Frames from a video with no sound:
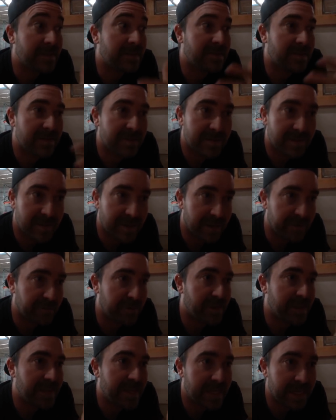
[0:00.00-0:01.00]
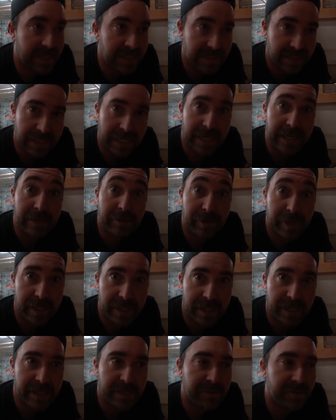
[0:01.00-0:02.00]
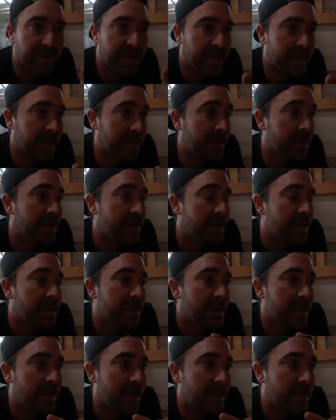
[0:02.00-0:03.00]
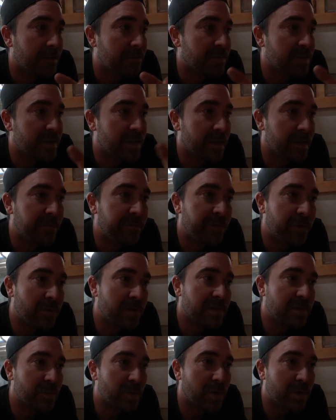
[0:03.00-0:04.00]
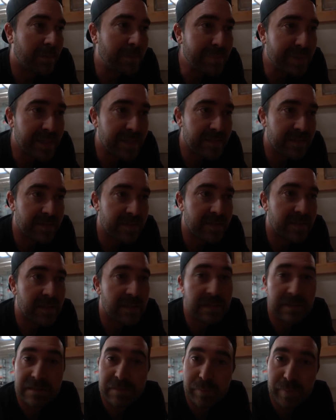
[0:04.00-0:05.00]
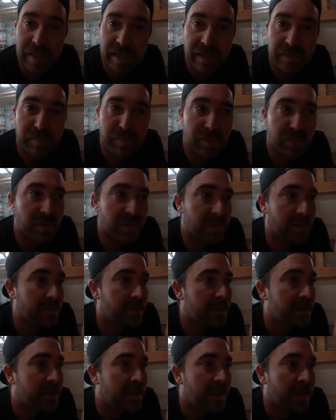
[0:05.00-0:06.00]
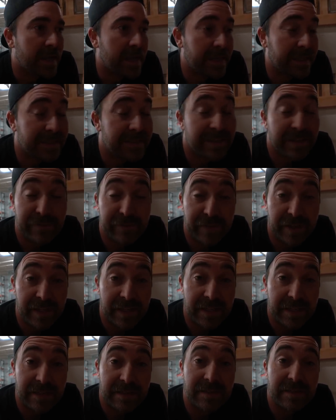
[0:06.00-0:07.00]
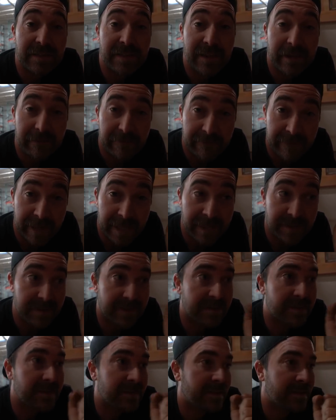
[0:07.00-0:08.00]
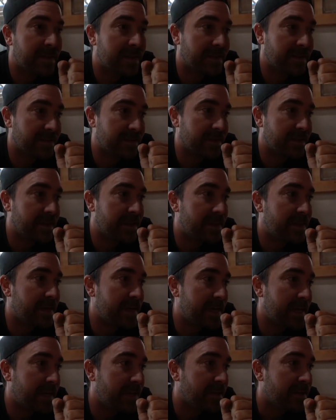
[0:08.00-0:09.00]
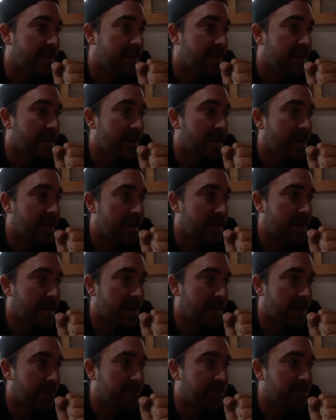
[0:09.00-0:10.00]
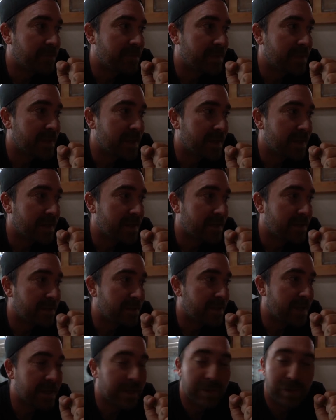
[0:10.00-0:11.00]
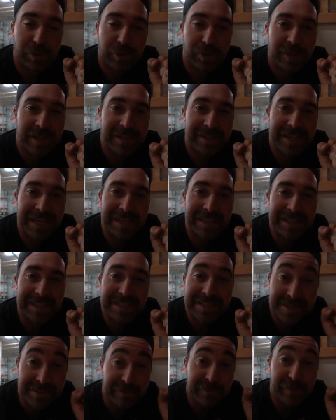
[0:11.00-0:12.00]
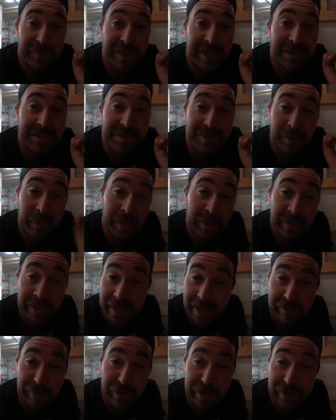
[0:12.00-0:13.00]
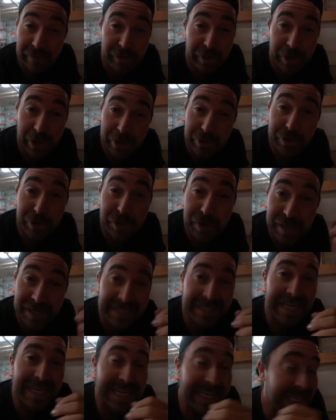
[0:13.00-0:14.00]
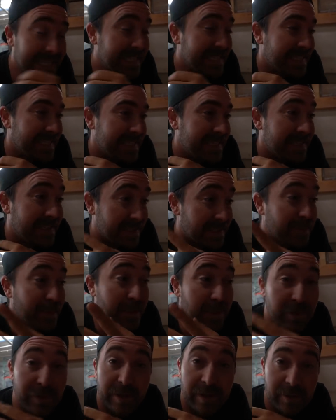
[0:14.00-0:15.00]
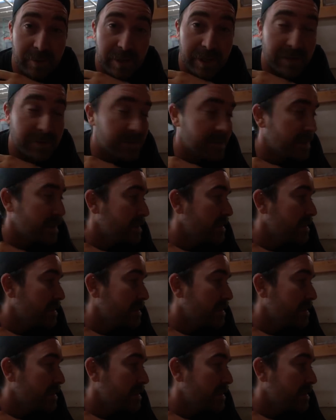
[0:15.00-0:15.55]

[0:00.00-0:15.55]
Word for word: just everyday diary kind of thing. Um, just kind of focus more on places, people, activities, events, things like that. Uh, I kind of learned that daily isn't for me, so maybe every, every other day. Uh, that's been going well,